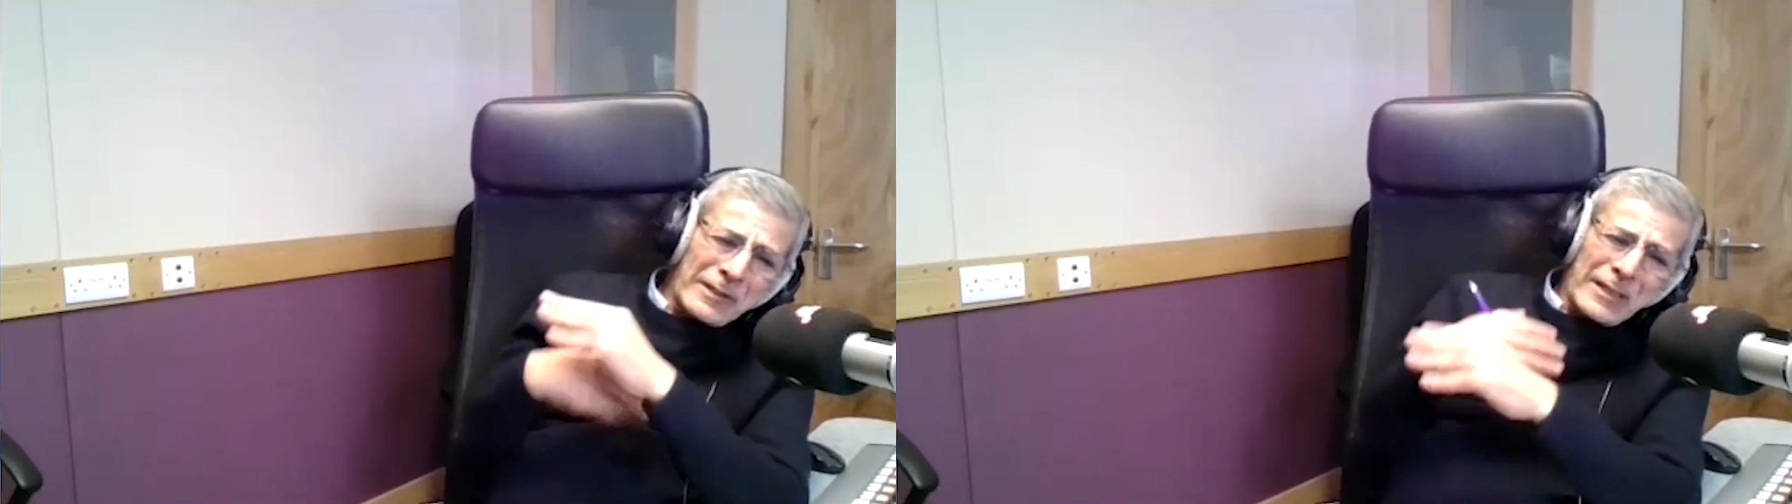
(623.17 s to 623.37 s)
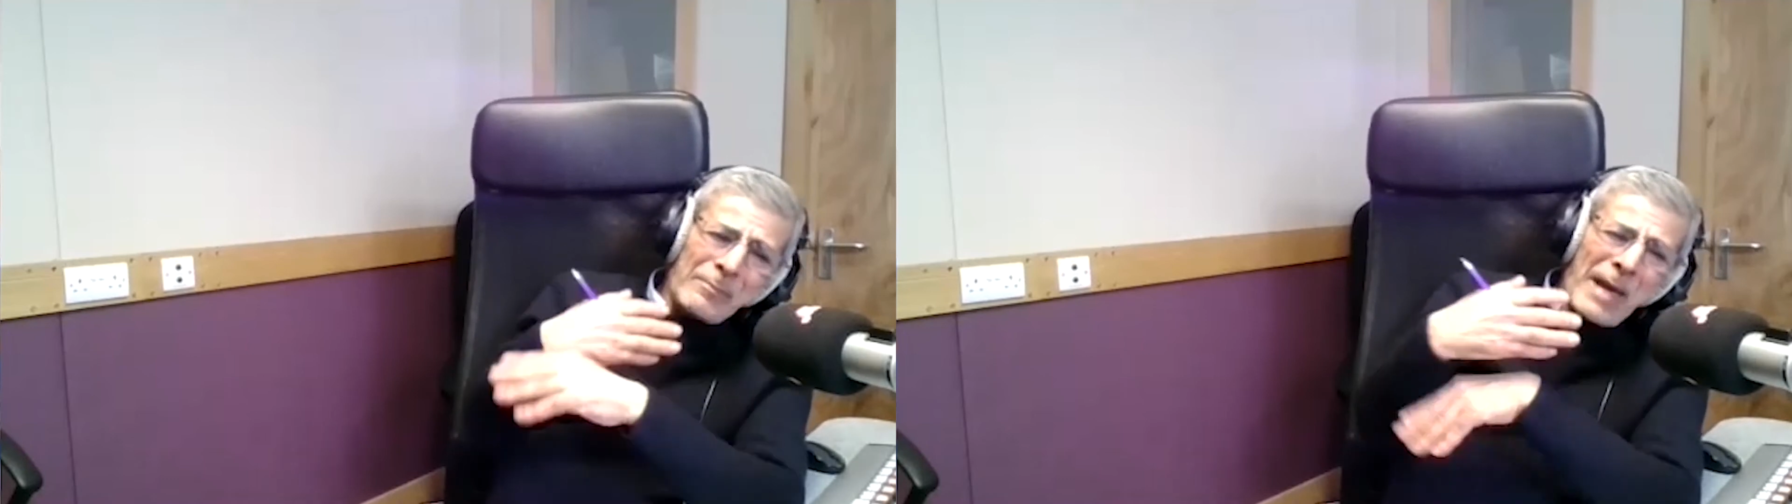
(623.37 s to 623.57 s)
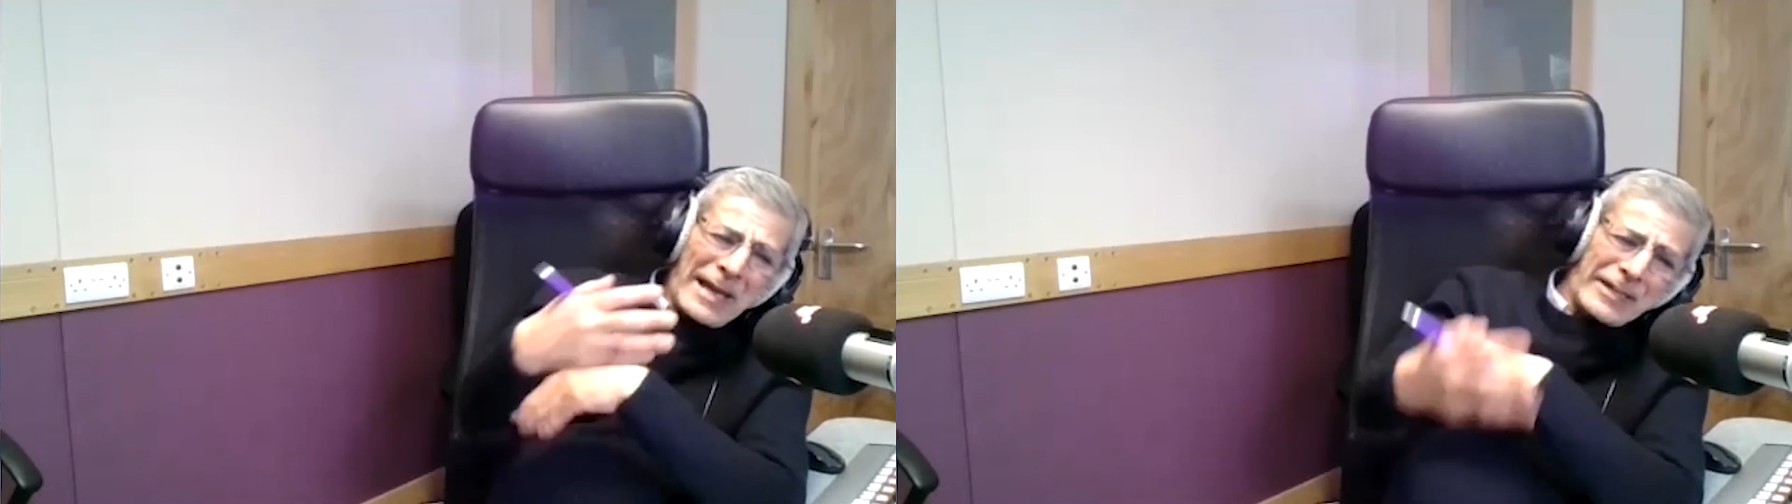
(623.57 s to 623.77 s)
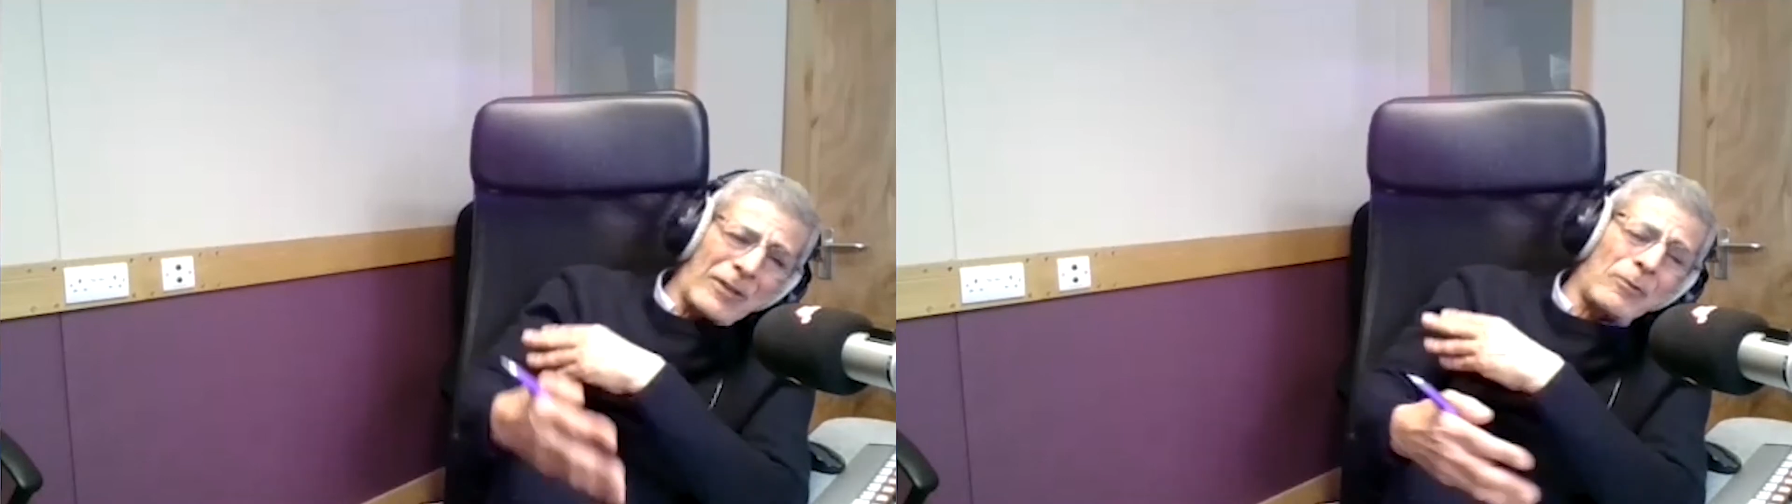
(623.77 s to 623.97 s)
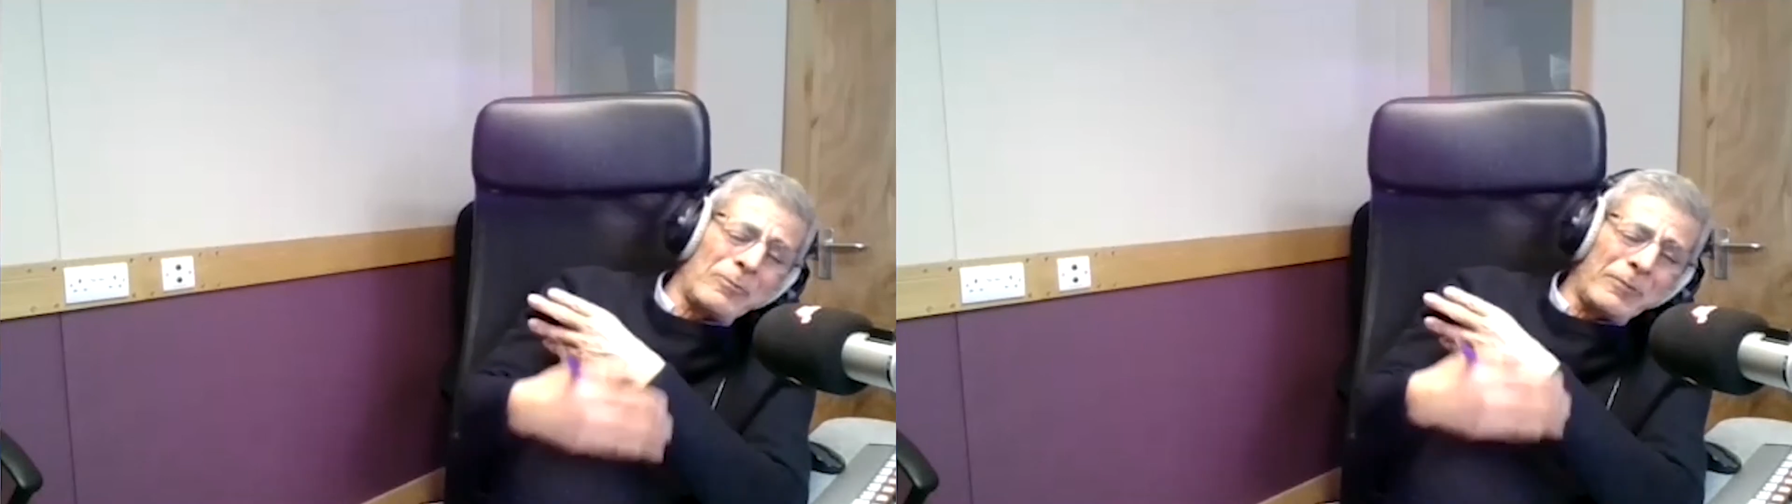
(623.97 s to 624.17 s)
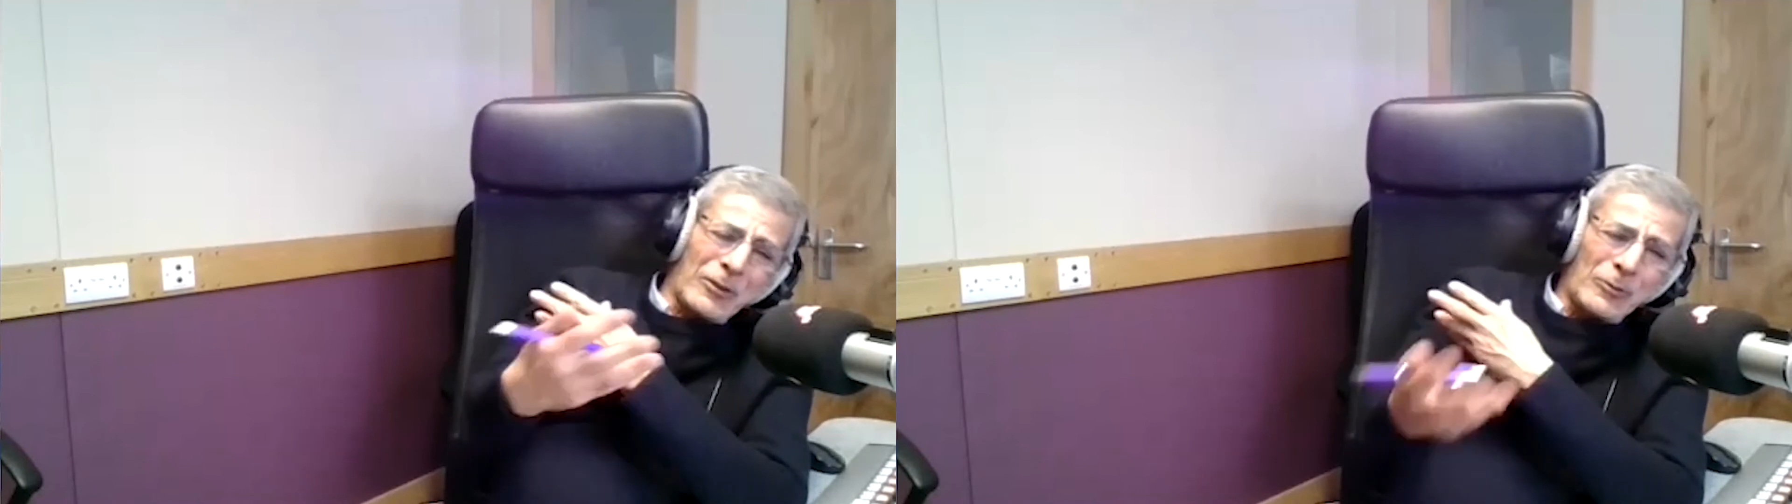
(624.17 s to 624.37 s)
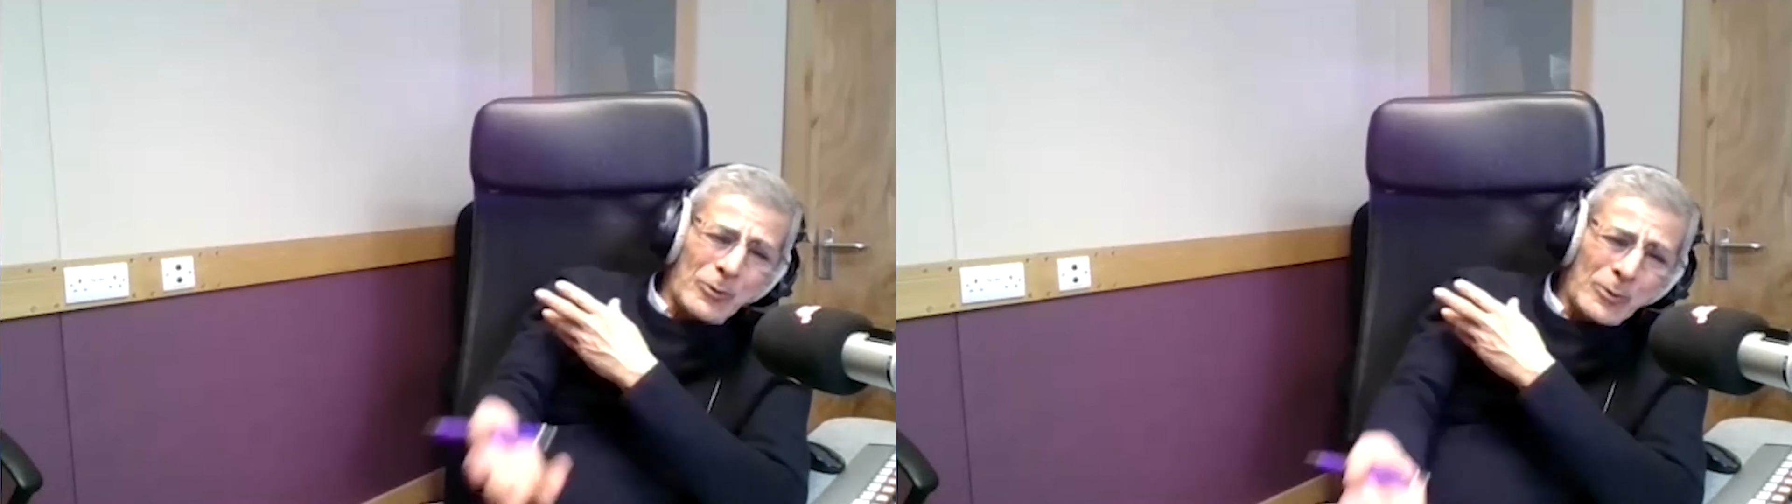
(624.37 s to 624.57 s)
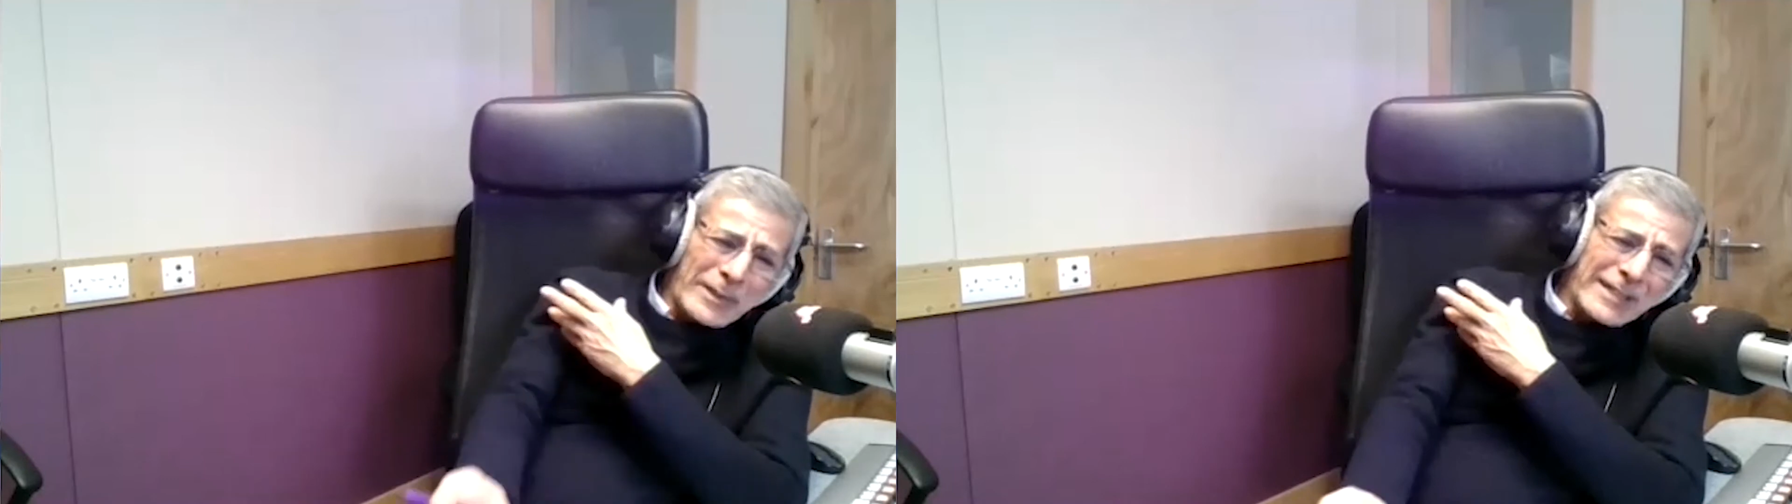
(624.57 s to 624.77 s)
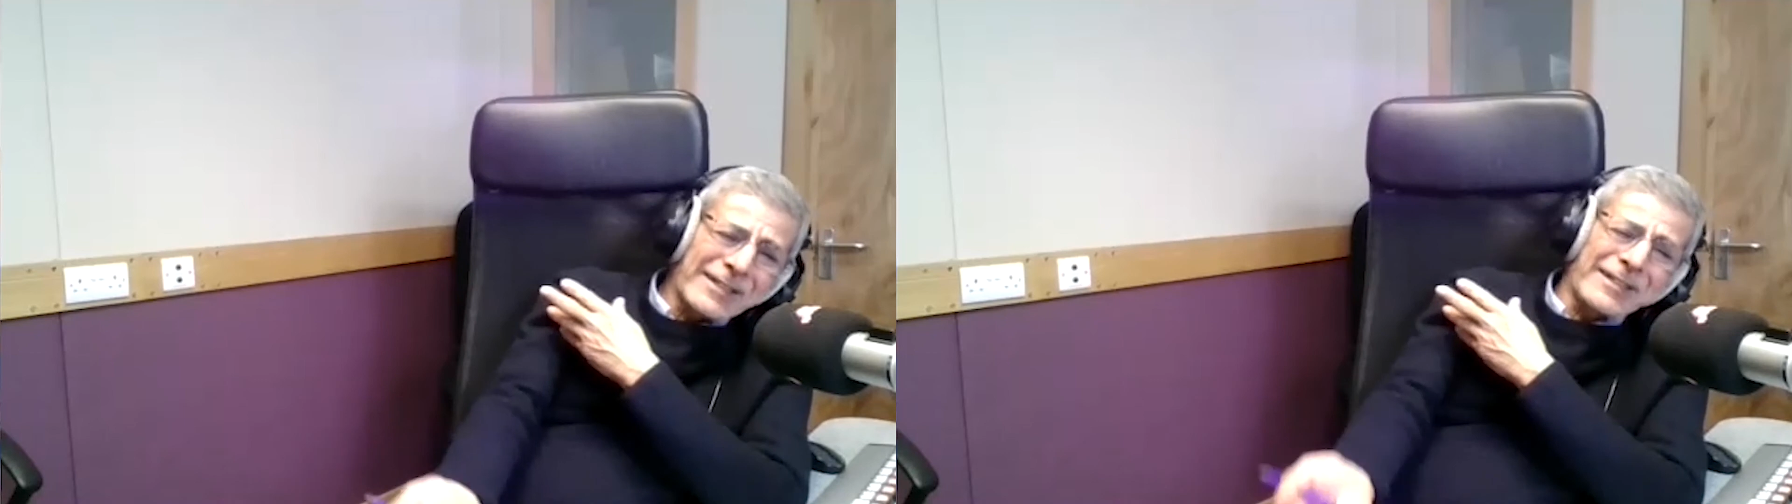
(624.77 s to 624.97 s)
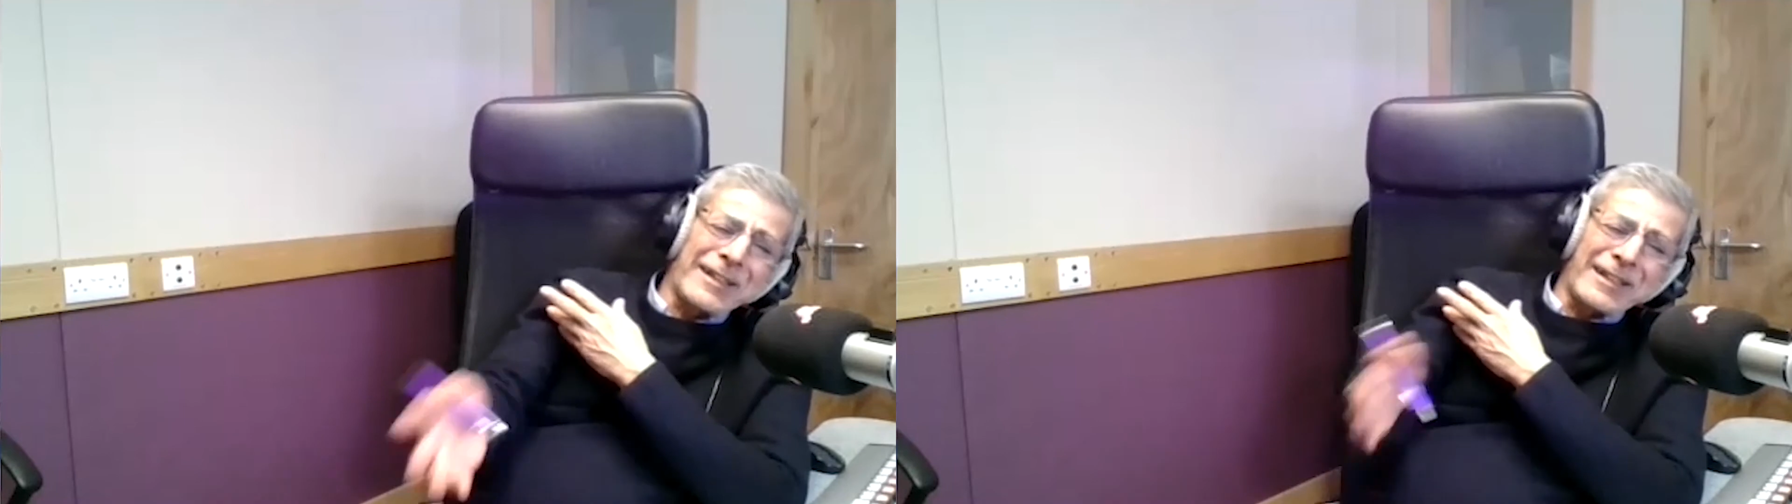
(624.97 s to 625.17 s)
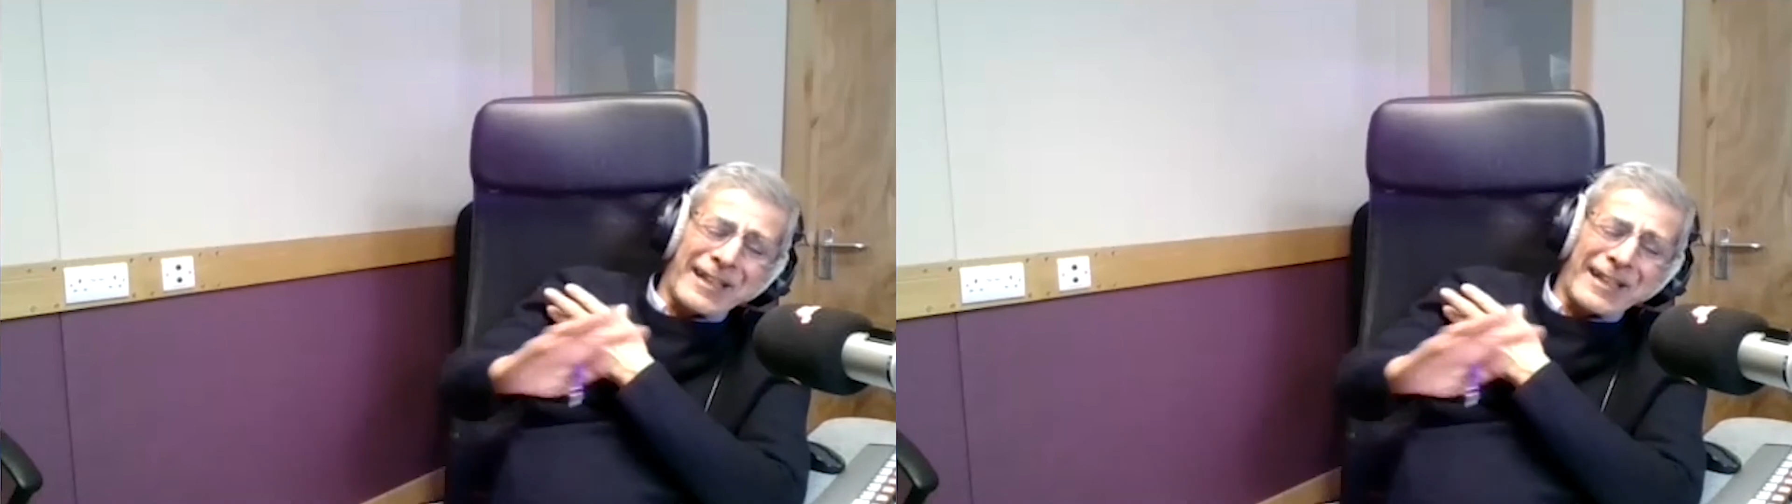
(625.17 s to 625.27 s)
the men? You know, do this?